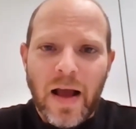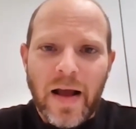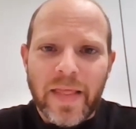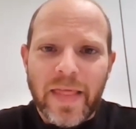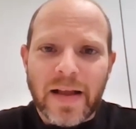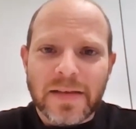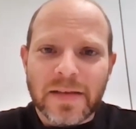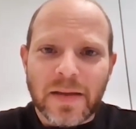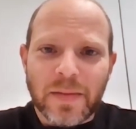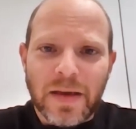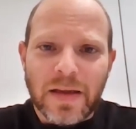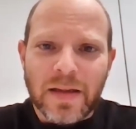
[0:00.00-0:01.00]
that's in
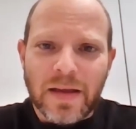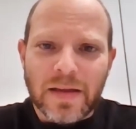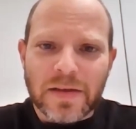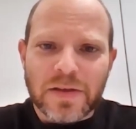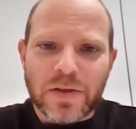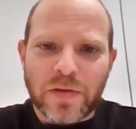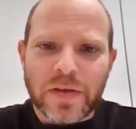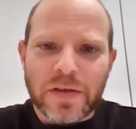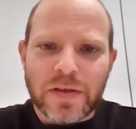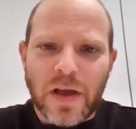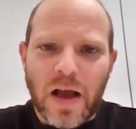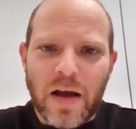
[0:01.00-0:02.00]
the
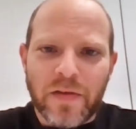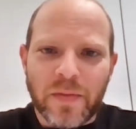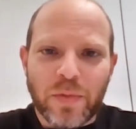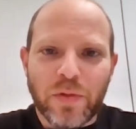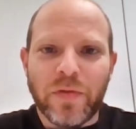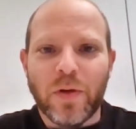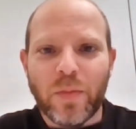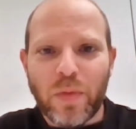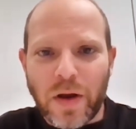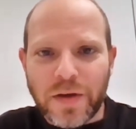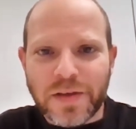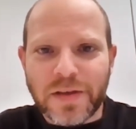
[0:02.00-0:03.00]
service of improving your
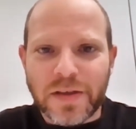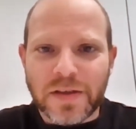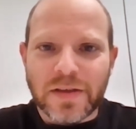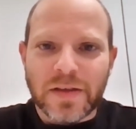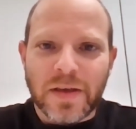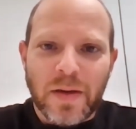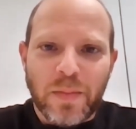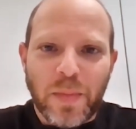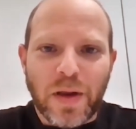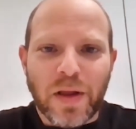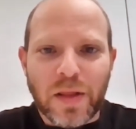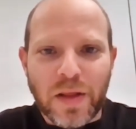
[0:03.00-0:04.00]
processes,
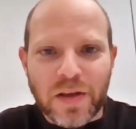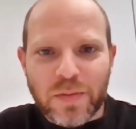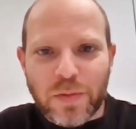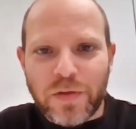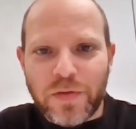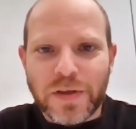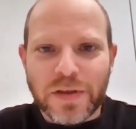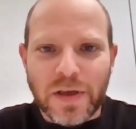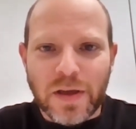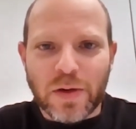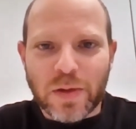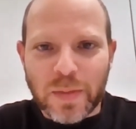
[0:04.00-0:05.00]
making things more efficient
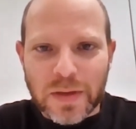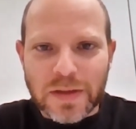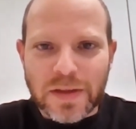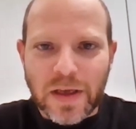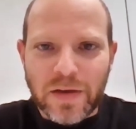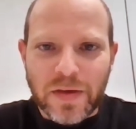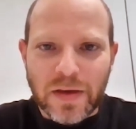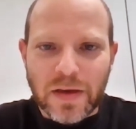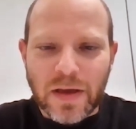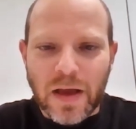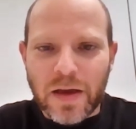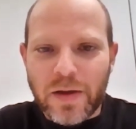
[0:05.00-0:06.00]
and ultimately saving
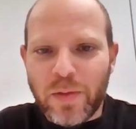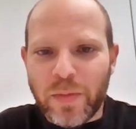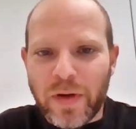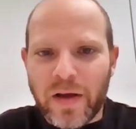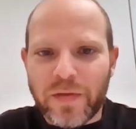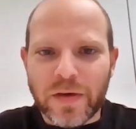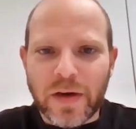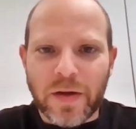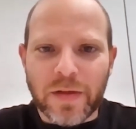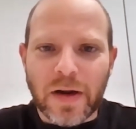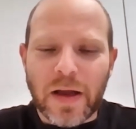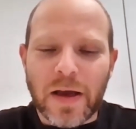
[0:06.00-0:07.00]
human effort
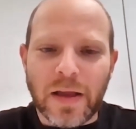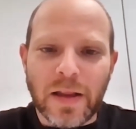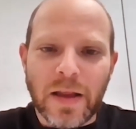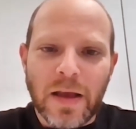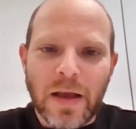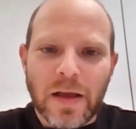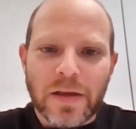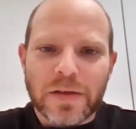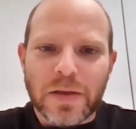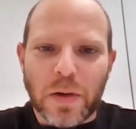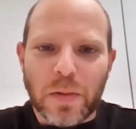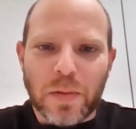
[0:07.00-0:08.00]
down the line.
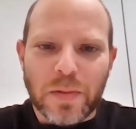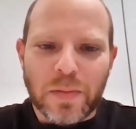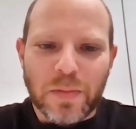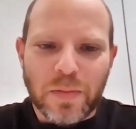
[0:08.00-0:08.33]
So